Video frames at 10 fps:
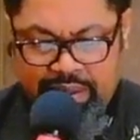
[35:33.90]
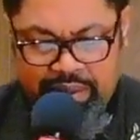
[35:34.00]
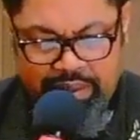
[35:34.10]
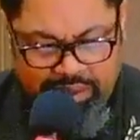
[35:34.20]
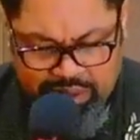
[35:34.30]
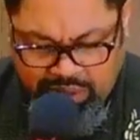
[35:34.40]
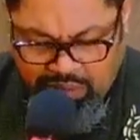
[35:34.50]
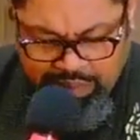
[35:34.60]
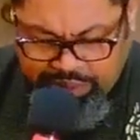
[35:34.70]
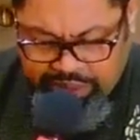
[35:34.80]
this
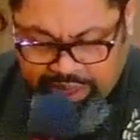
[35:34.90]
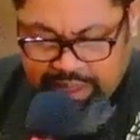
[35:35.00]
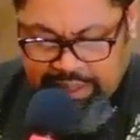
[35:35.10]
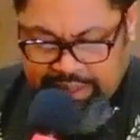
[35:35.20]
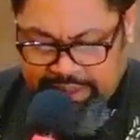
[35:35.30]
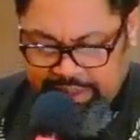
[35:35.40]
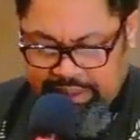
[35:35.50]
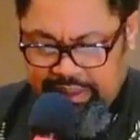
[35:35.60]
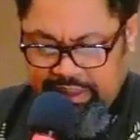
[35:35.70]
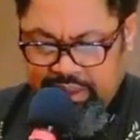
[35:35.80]
scripture
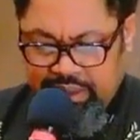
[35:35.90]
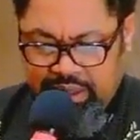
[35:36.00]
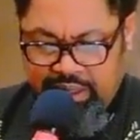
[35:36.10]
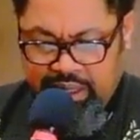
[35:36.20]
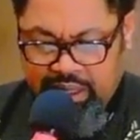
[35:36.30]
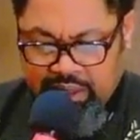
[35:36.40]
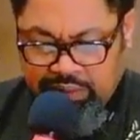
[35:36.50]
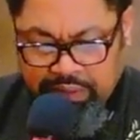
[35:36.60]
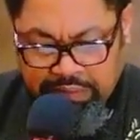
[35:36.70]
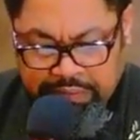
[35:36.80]

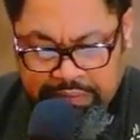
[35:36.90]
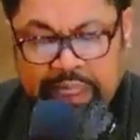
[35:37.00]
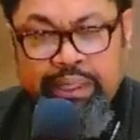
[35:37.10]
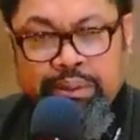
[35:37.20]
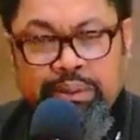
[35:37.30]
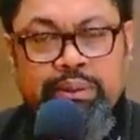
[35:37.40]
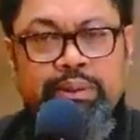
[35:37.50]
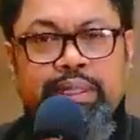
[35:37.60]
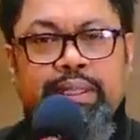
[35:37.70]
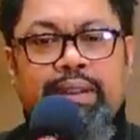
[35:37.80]
is
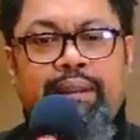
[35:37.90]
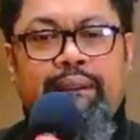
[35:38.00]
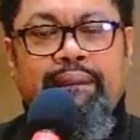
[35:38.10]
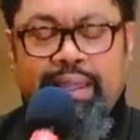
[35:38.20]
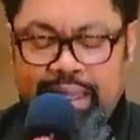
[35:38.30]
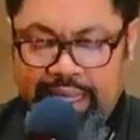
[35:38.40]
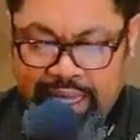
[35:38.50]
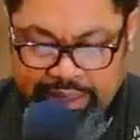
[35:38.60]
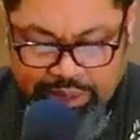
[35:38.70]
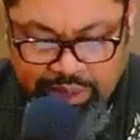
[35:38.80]
fulfilled
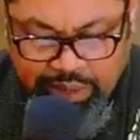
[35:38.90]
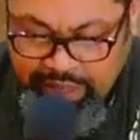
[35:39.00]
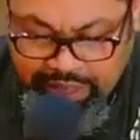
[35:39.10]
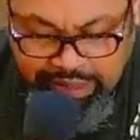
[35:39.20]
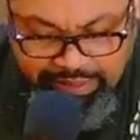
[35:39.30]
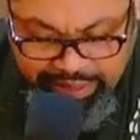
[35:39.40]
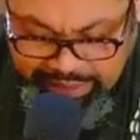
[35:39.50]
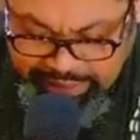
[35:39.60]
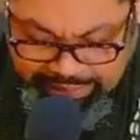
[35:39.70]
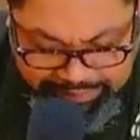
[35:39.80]
in your
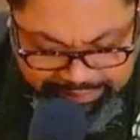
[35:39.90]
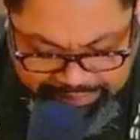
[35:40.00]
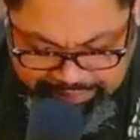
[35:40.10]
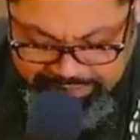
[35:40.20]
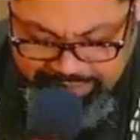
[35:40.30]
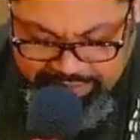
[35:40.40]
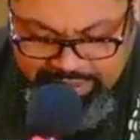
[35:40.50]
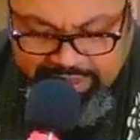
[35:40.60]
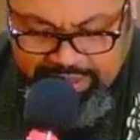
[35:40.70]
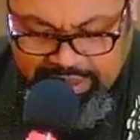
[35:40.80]
hearing.
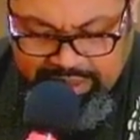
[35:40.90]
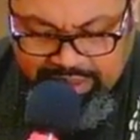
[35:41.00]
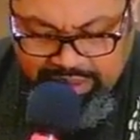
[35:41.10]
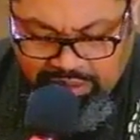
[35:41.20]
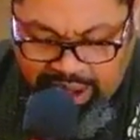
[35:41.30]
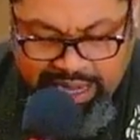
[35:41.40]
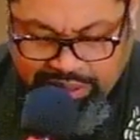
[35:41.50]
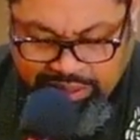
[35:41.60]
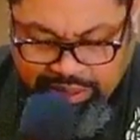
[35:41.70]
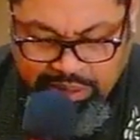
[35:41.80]
The
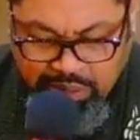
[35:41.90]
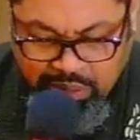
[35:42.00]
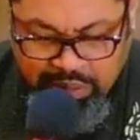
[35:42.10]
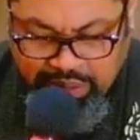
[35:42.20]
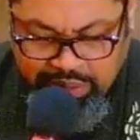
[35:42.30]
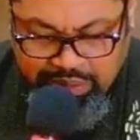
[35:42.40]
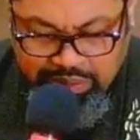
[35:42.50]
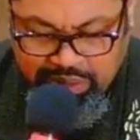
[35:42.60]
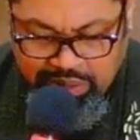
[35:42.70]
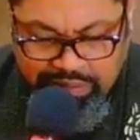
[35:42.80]
grass still
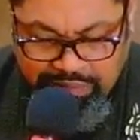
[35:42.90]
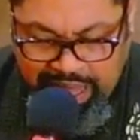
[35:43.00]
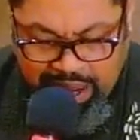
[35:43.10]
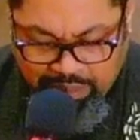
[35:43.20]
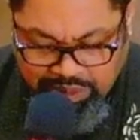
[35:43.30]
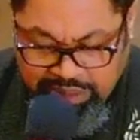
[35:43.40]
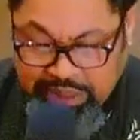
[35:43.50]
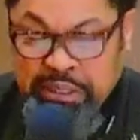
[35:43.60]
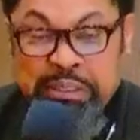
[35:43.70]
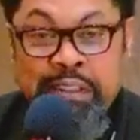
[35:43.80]
withers and the flowers
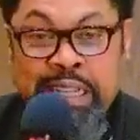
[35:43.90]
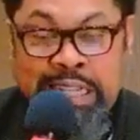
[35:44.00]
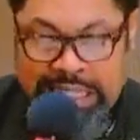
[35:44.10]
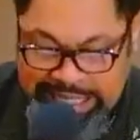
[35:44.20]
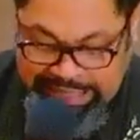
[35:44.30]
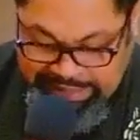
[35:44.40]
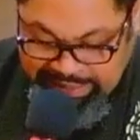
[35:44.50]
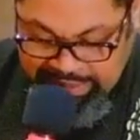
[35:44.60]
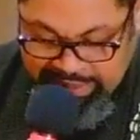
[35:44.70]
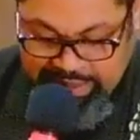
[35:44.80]
still fade.
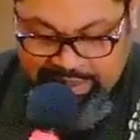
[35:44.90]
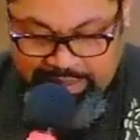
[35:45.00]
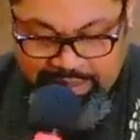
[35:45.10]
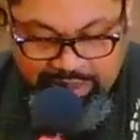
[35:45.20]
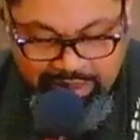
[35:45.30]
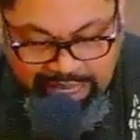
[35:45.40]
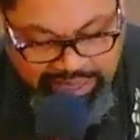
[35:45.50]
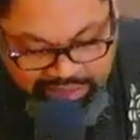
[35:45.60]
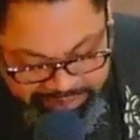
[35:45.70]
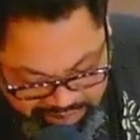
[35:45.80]
But
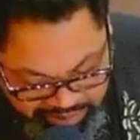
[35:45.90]
thanks be to